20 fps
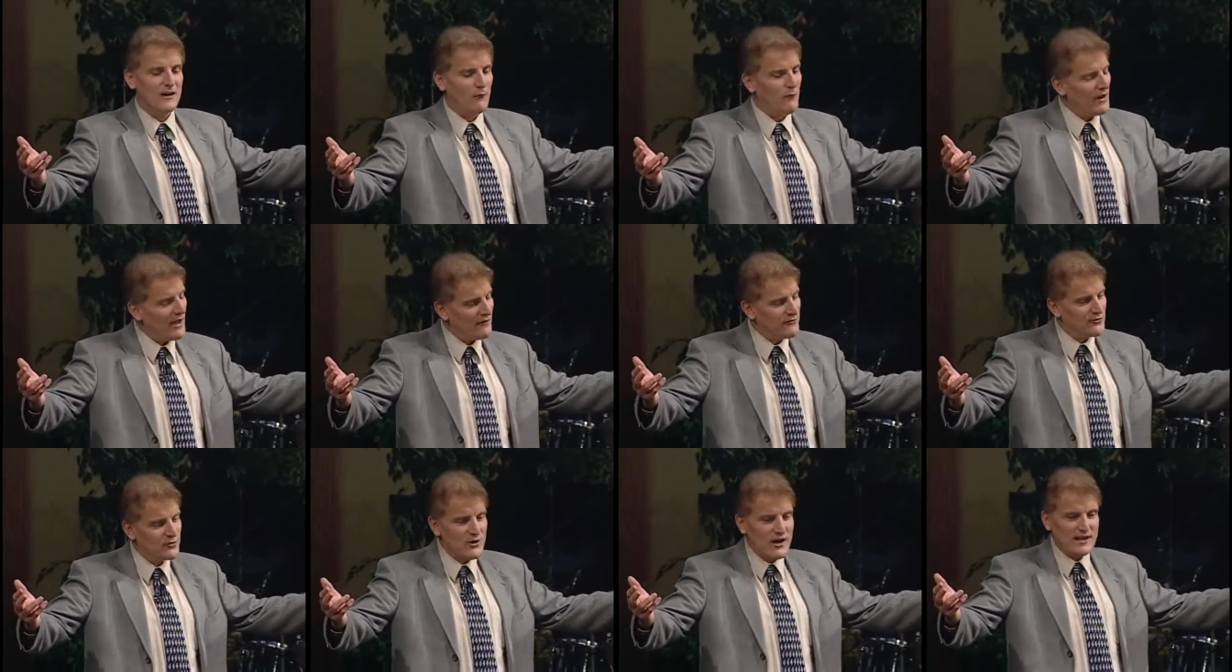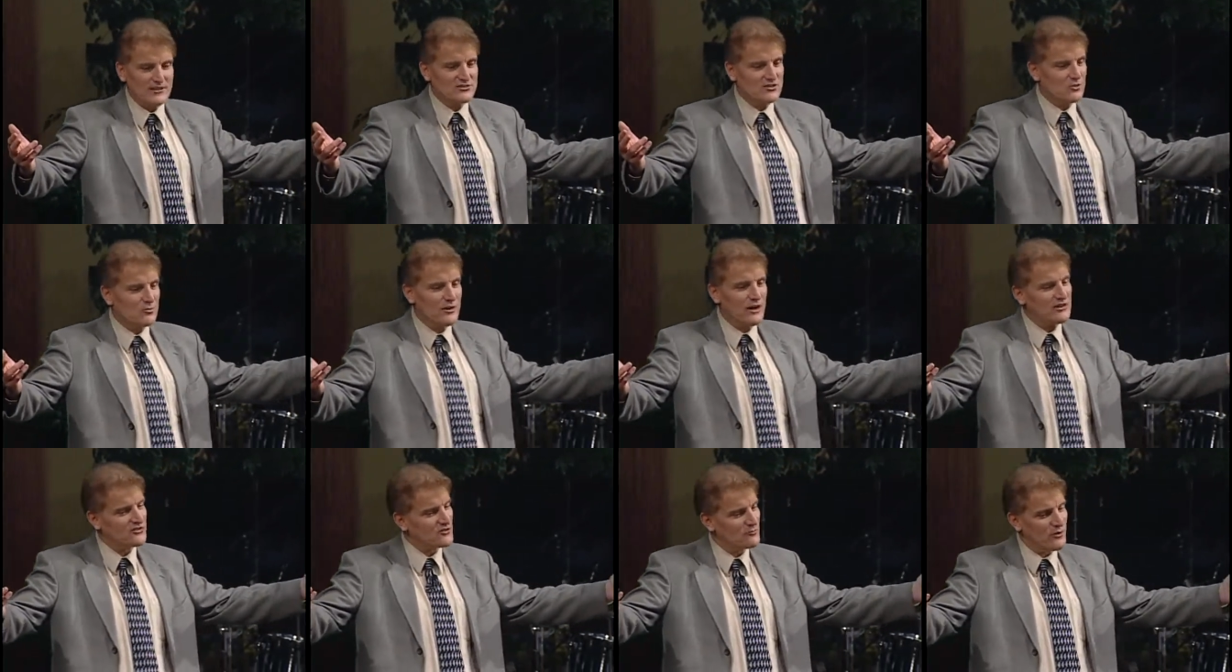And we have to ask the
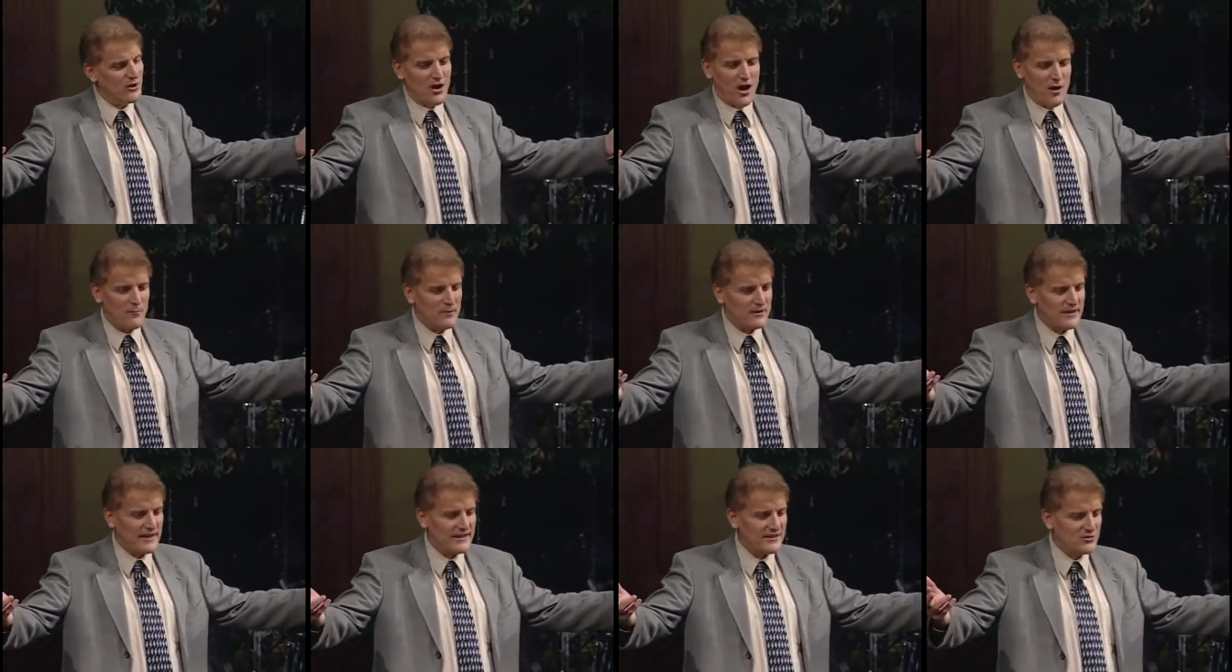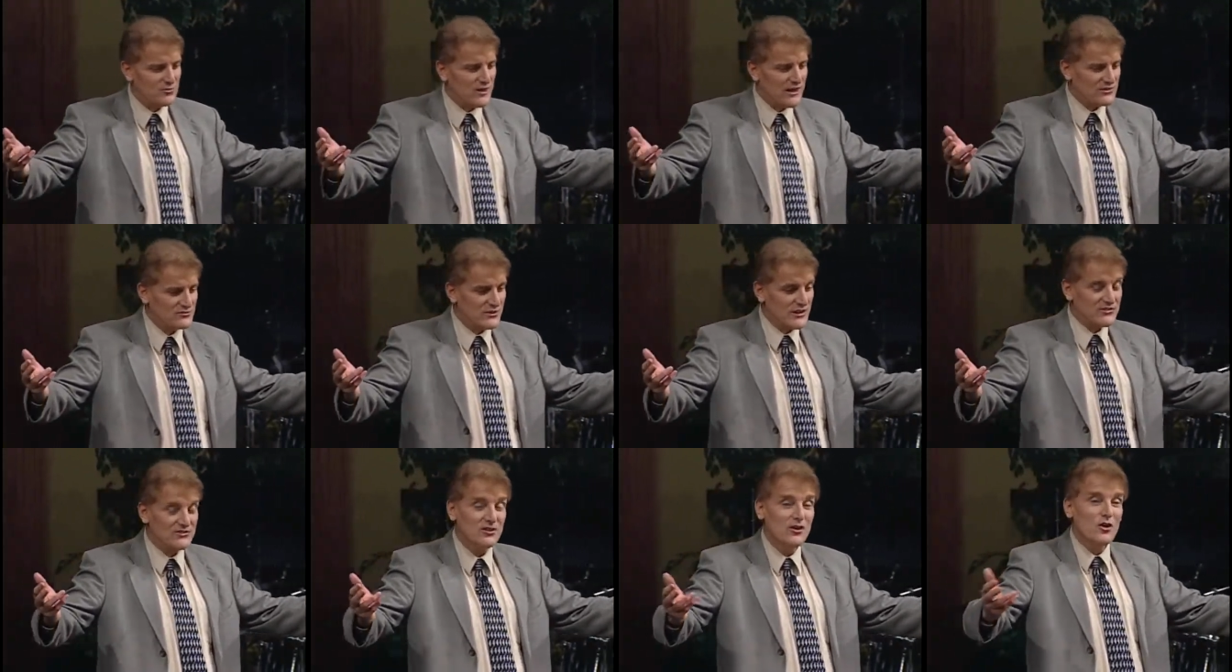question, we're obligated to
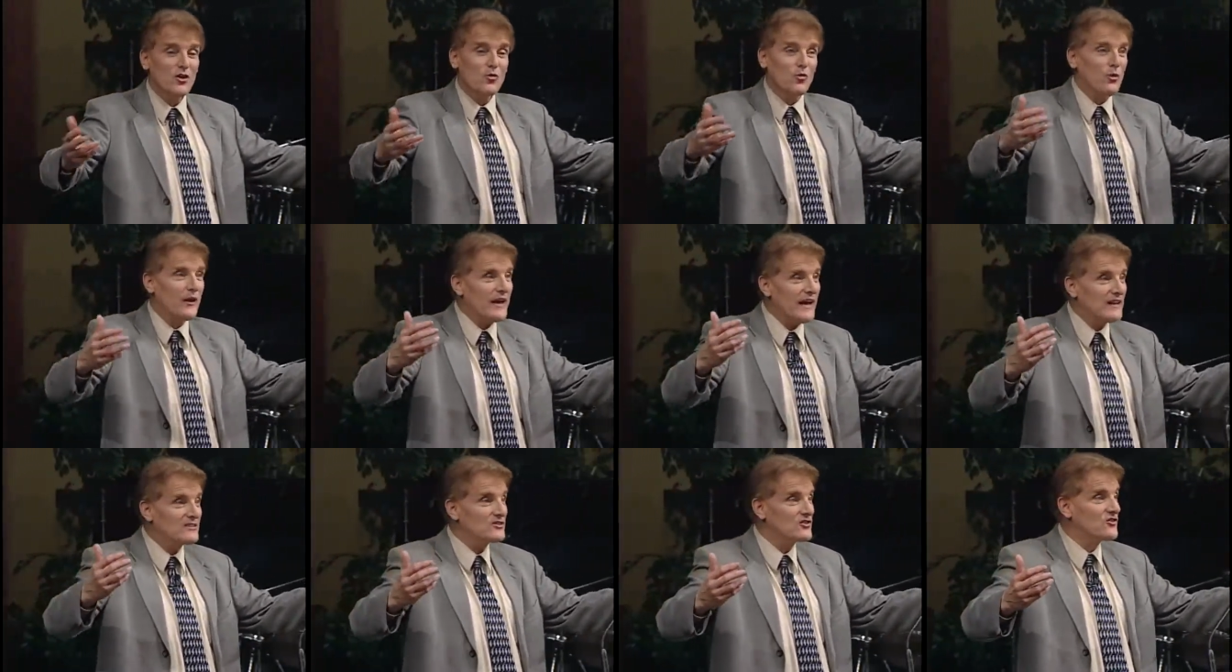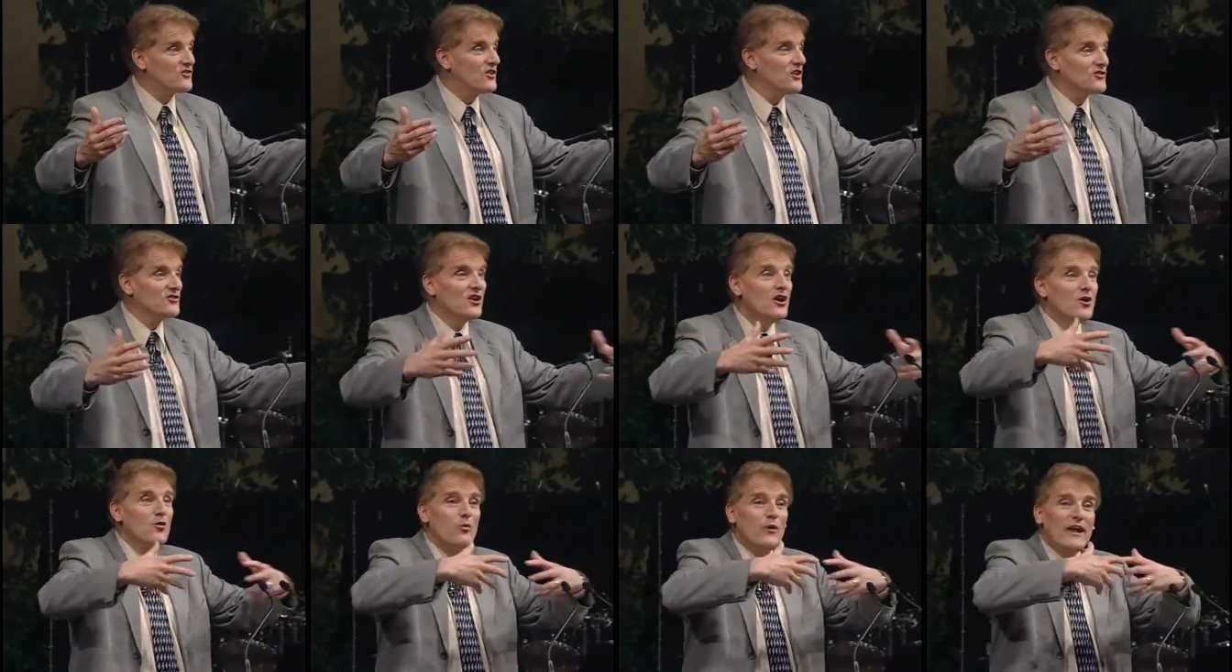ask the question. We as a
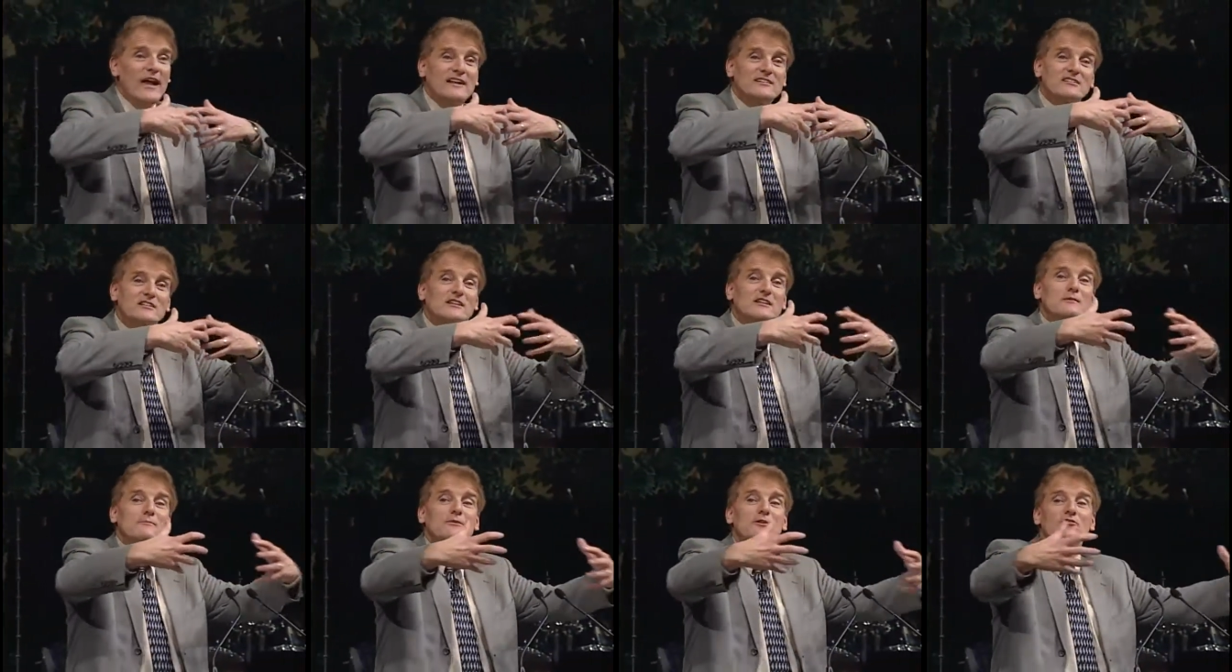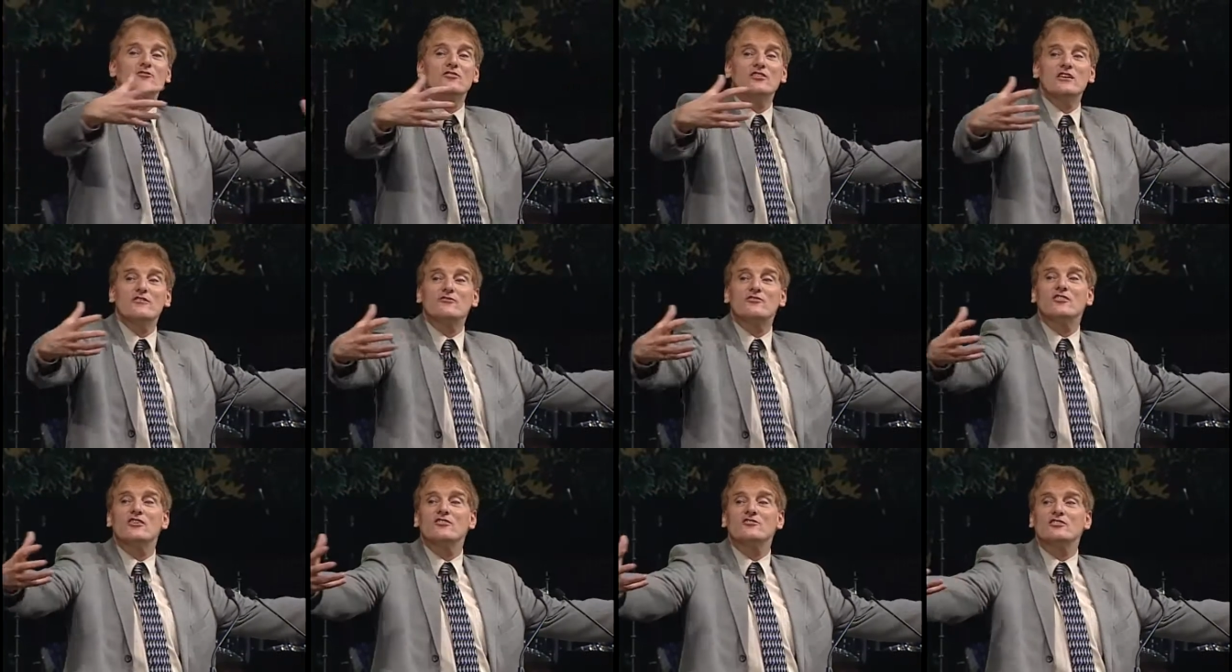church, we as a community
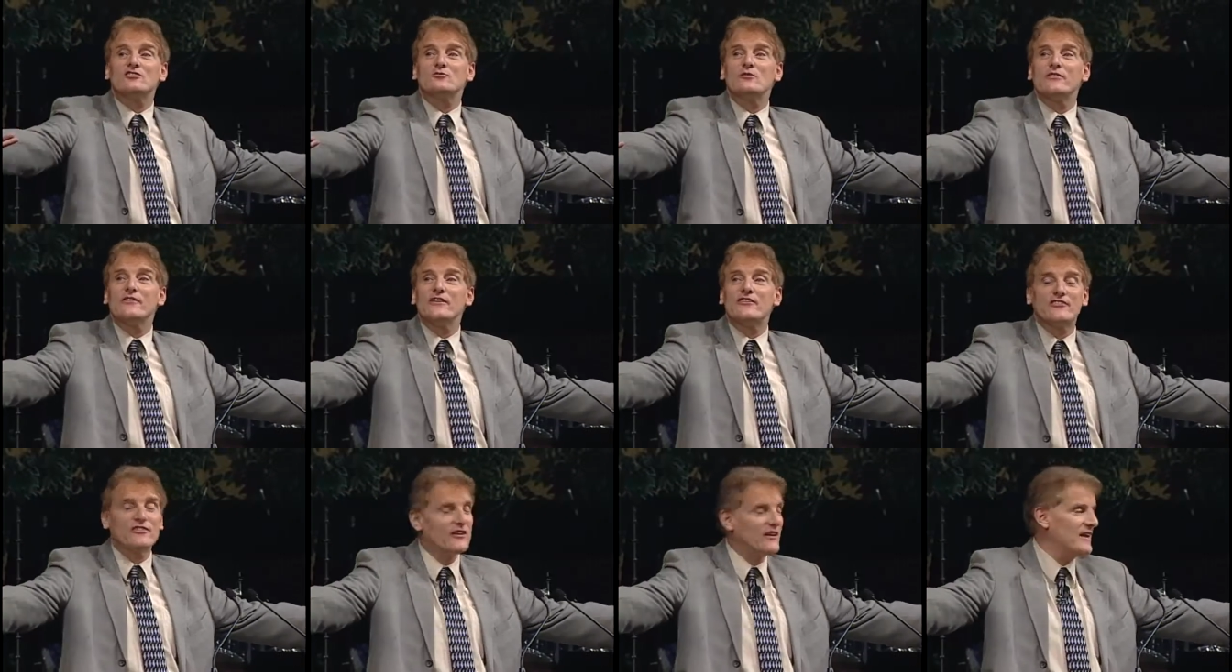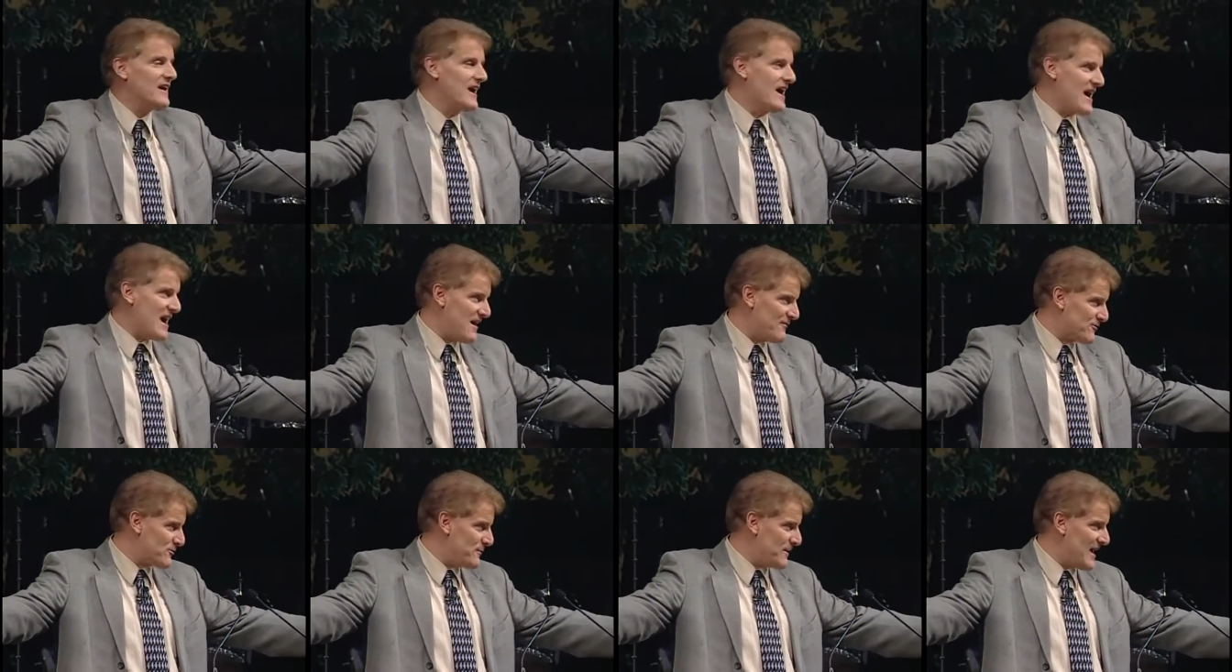of churches within the city
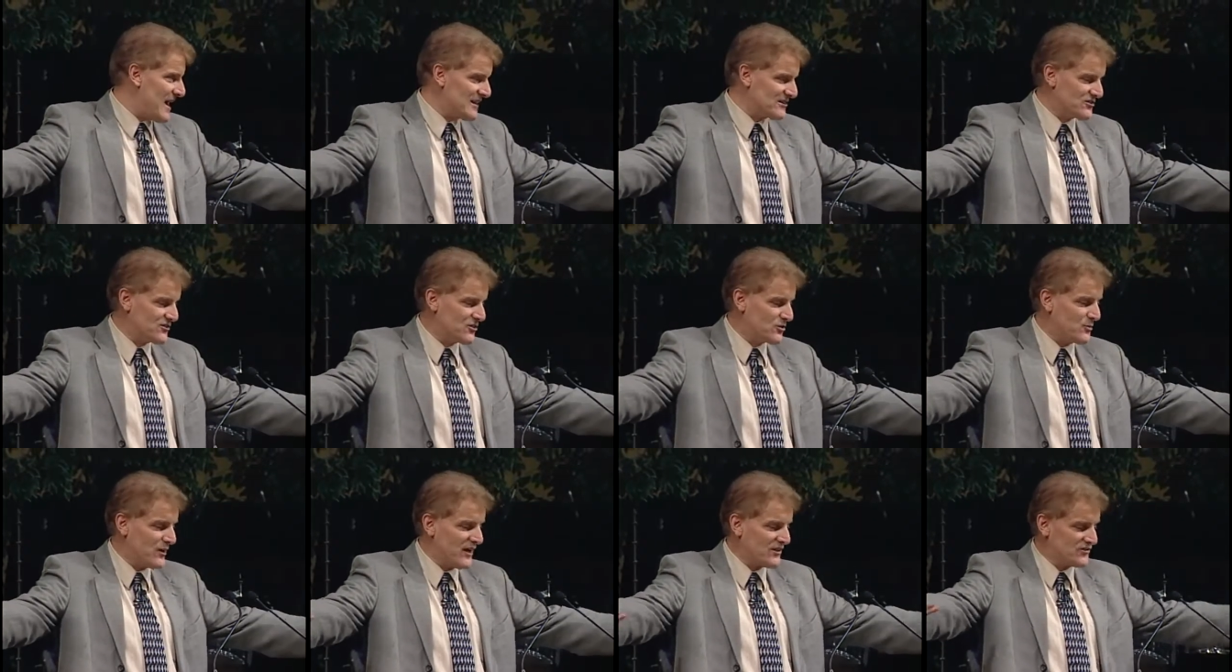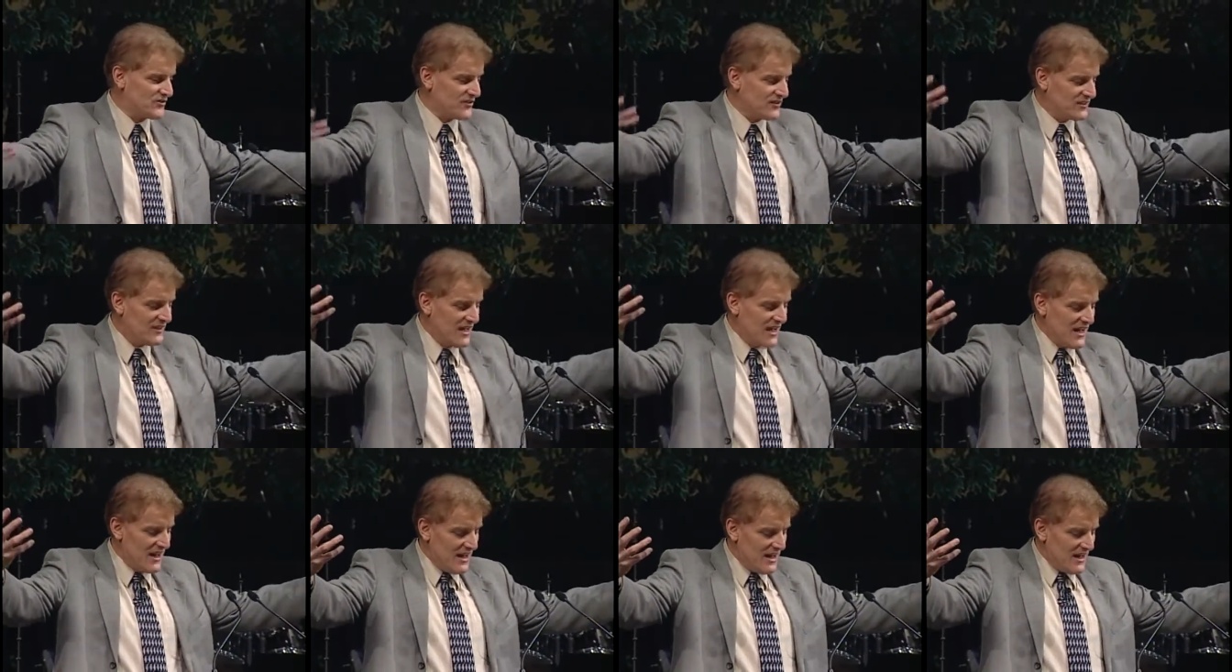have to be asking the question